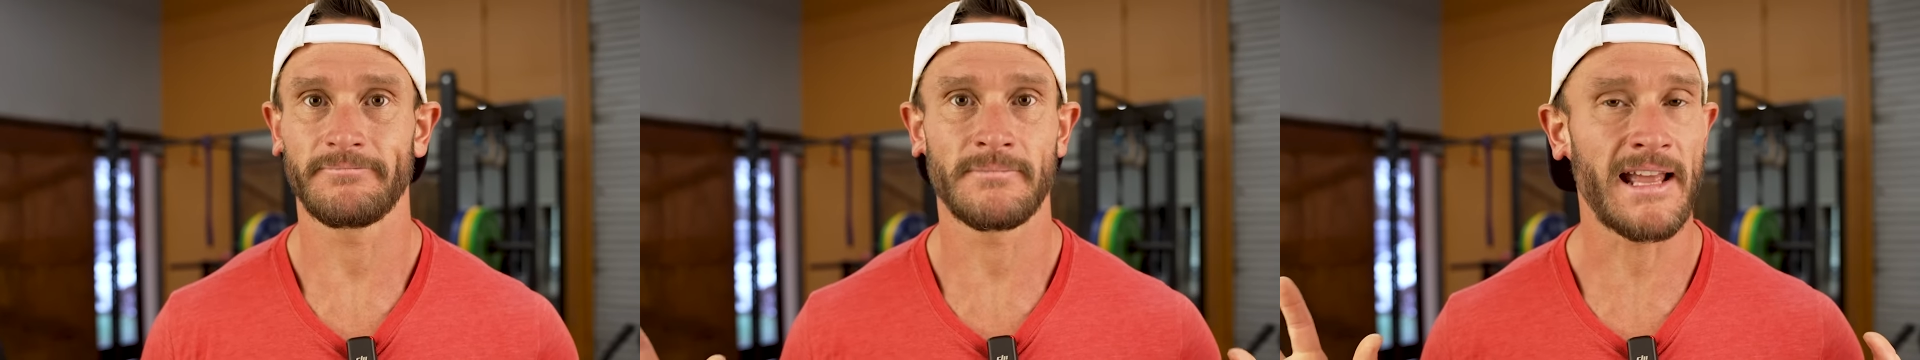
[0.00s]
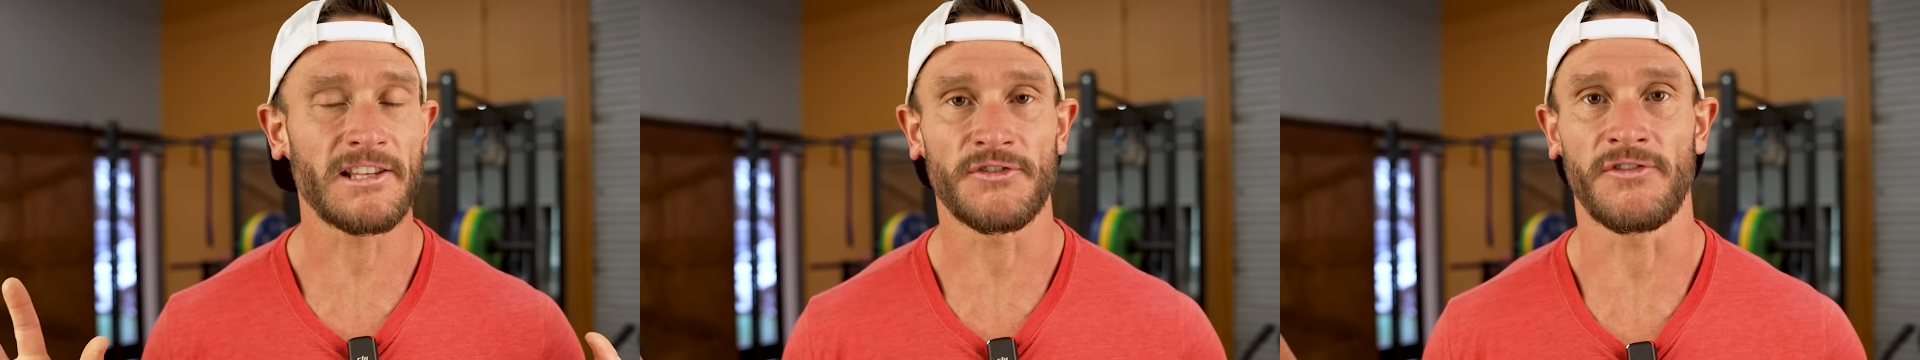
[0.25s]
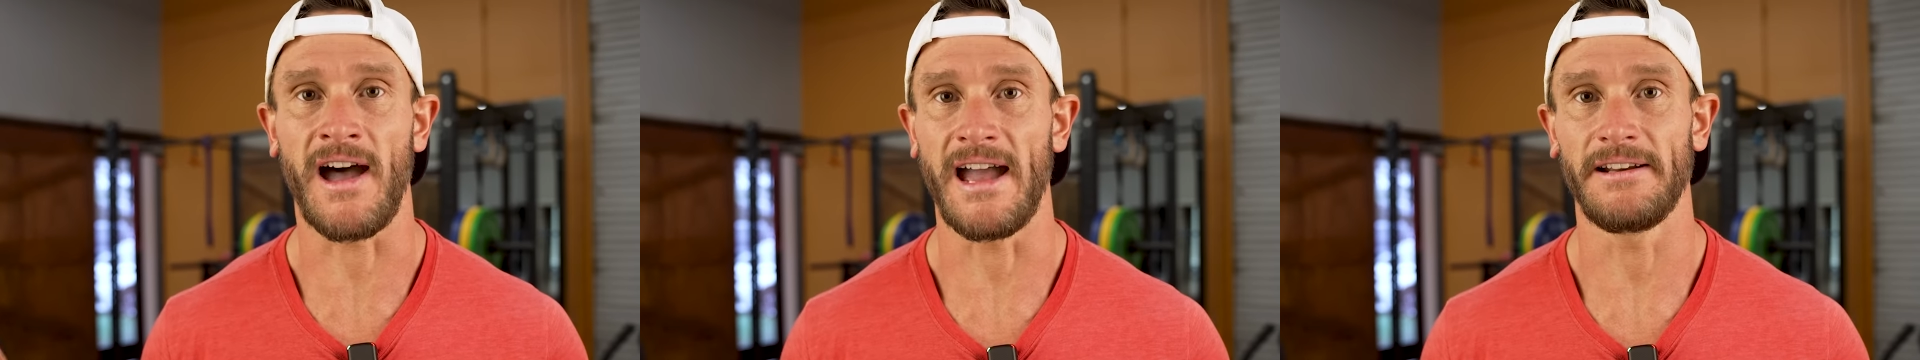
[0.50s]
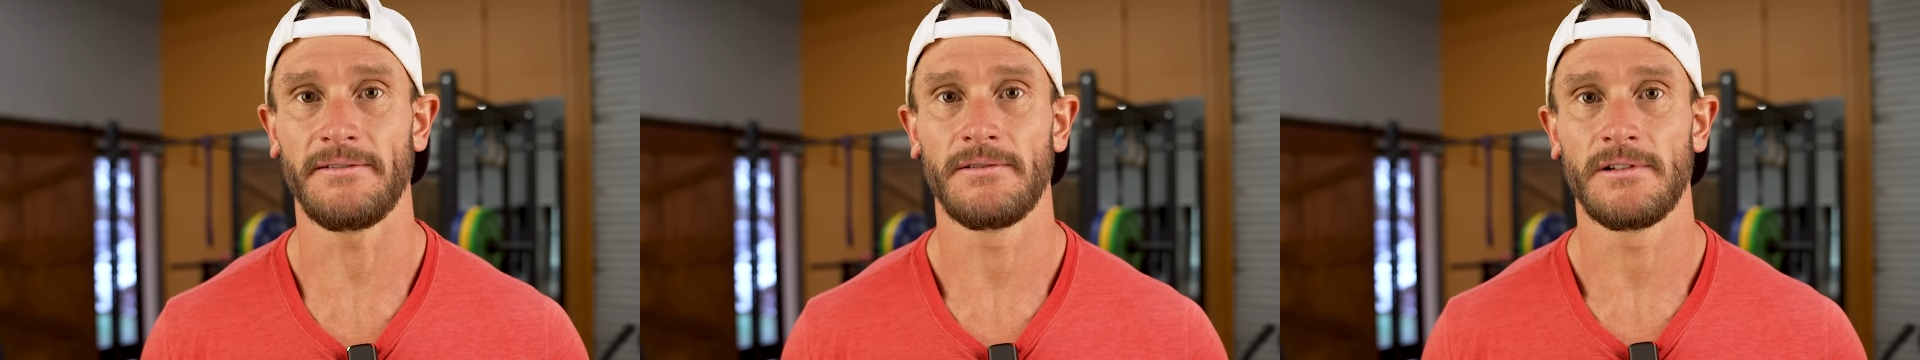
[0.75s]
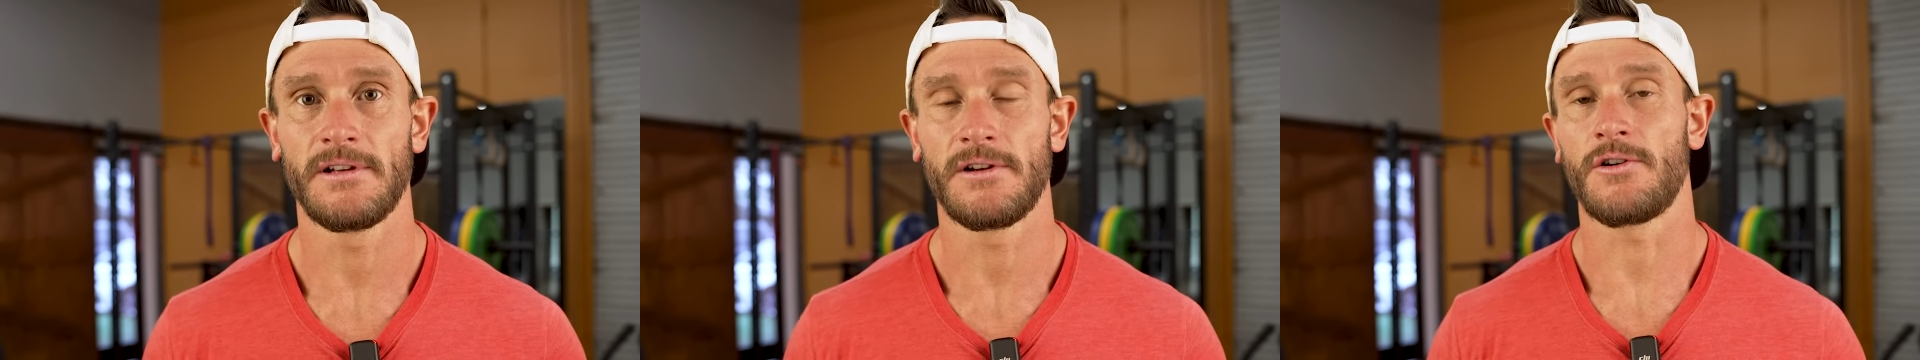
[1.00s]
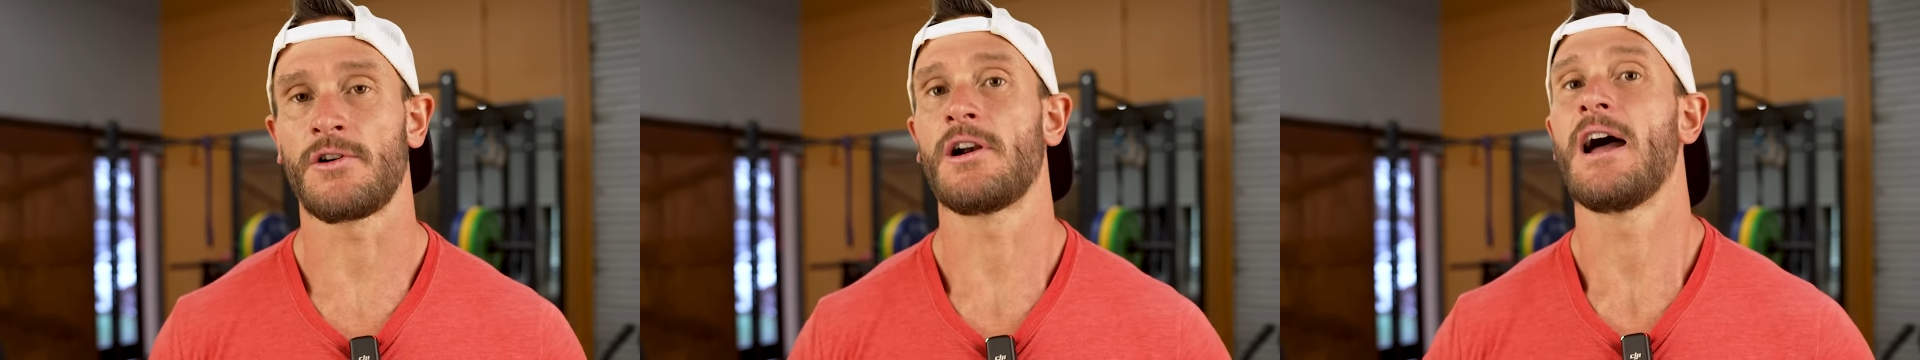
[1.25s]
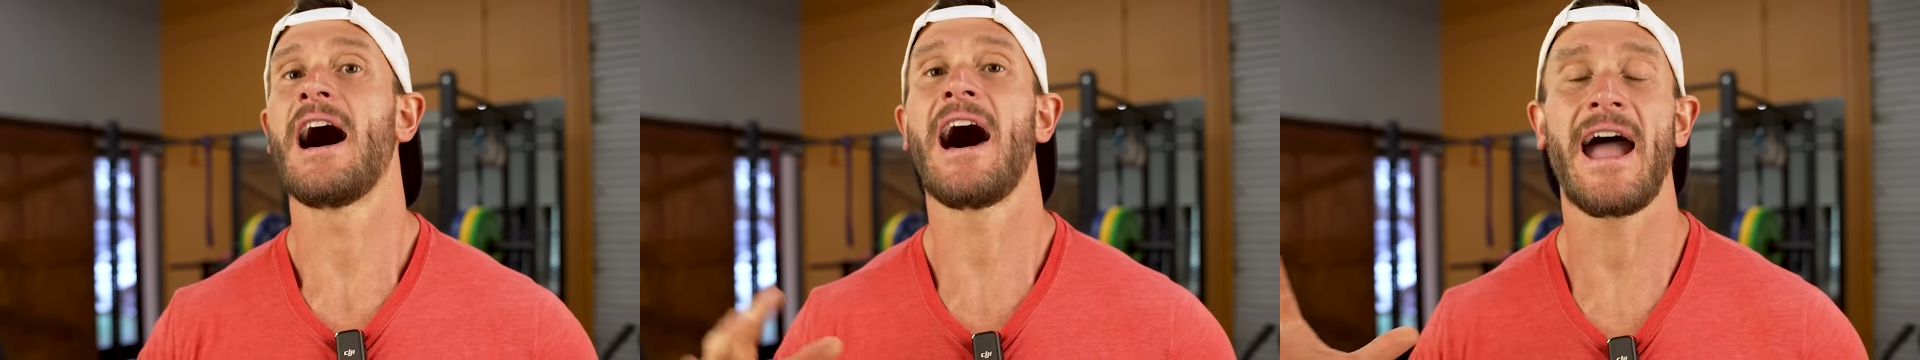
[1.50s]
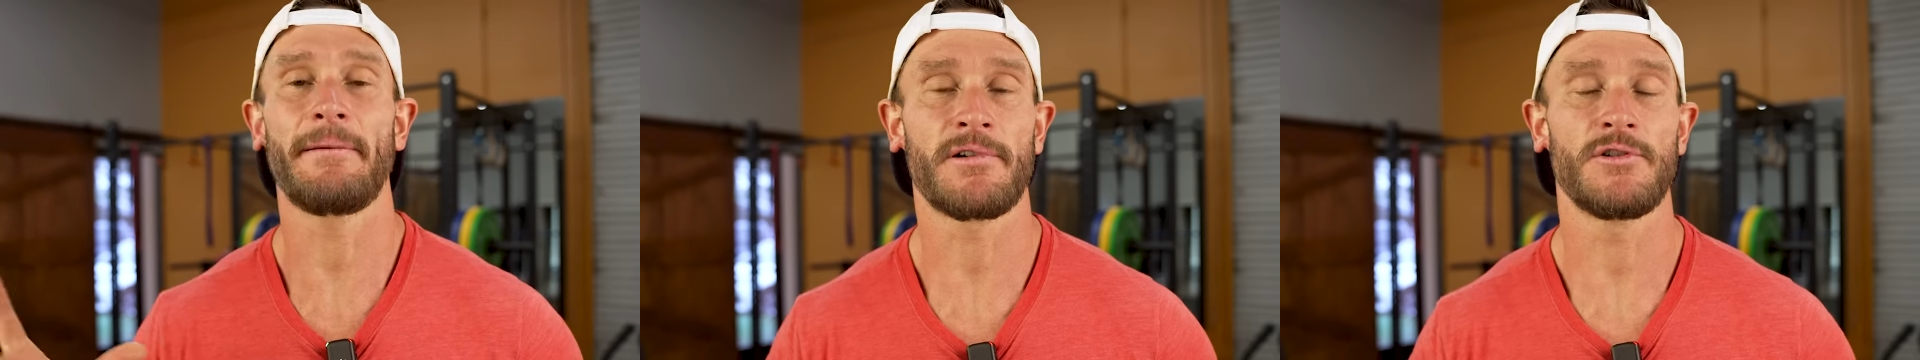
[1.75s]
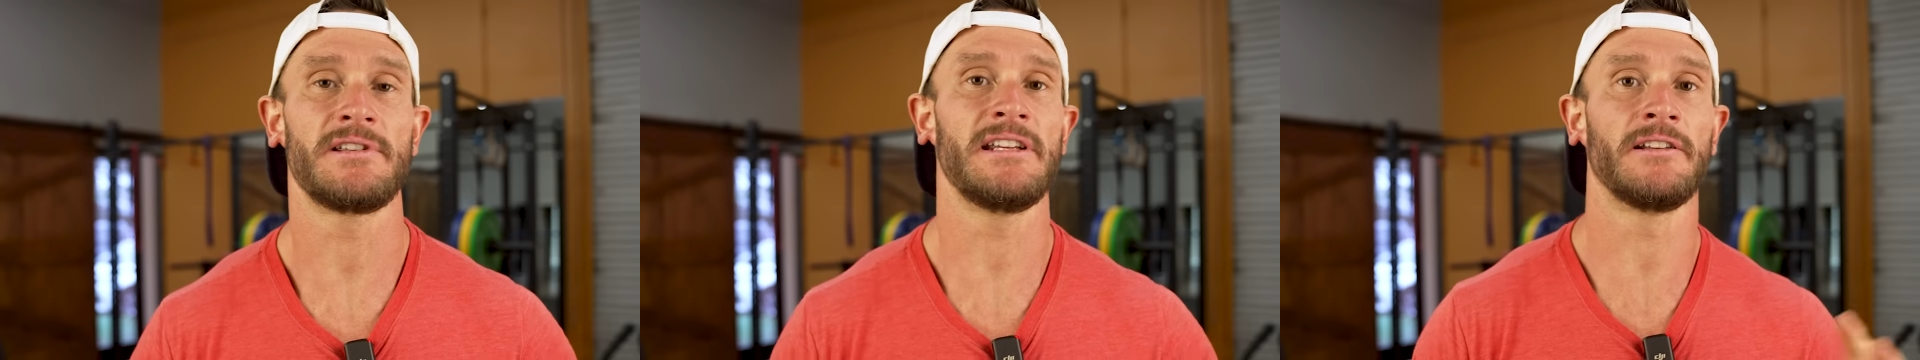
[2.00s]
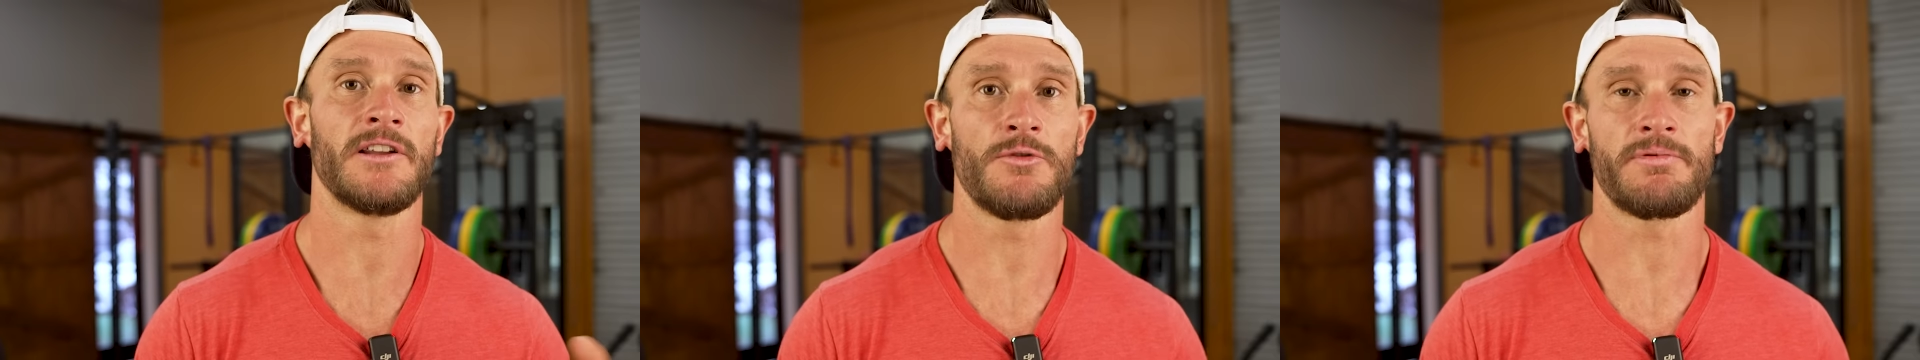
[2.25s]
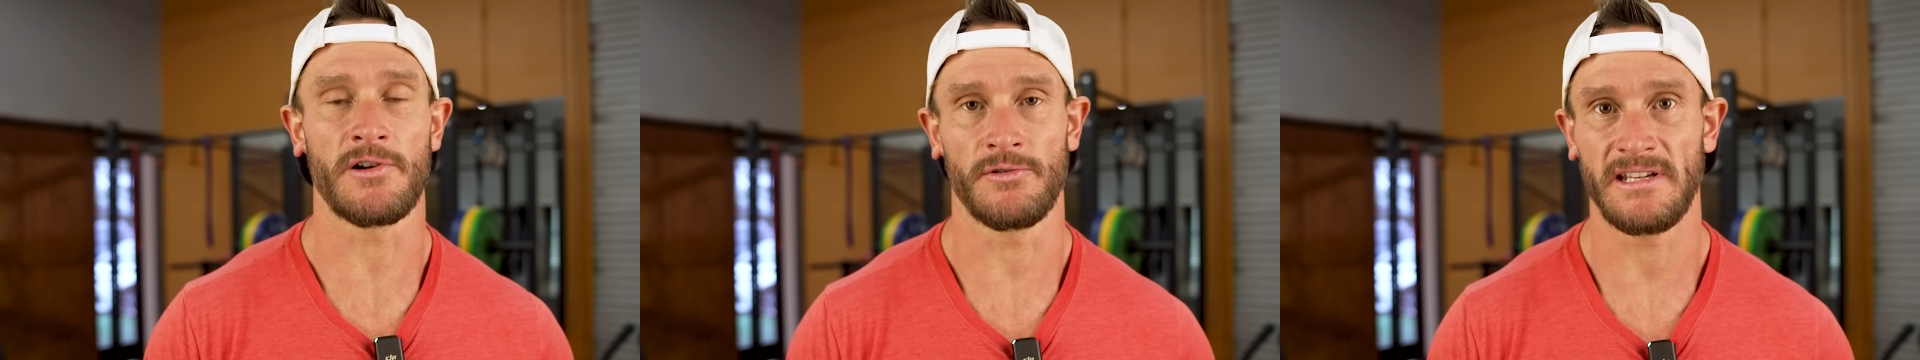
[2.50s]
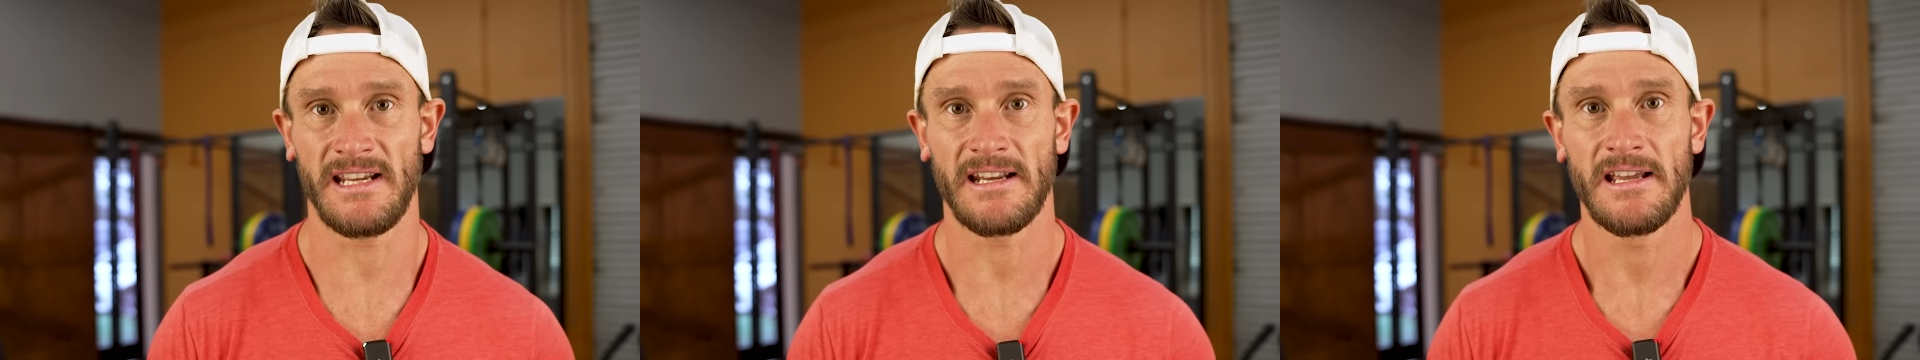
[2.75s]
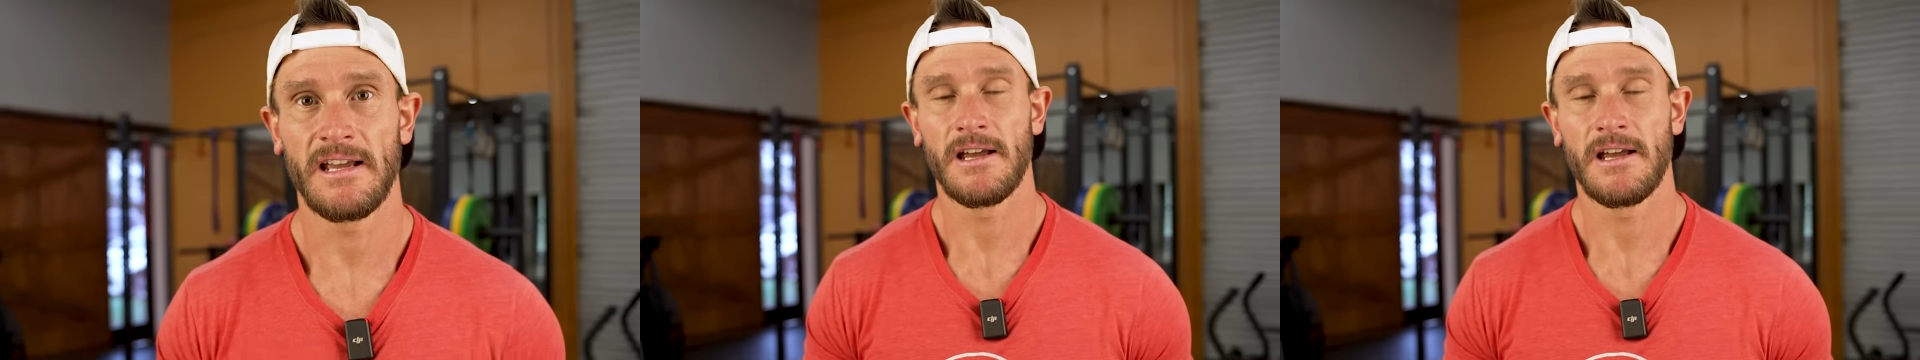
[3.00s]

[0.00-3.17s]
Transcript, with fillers: that's fine, or high protein, low protein.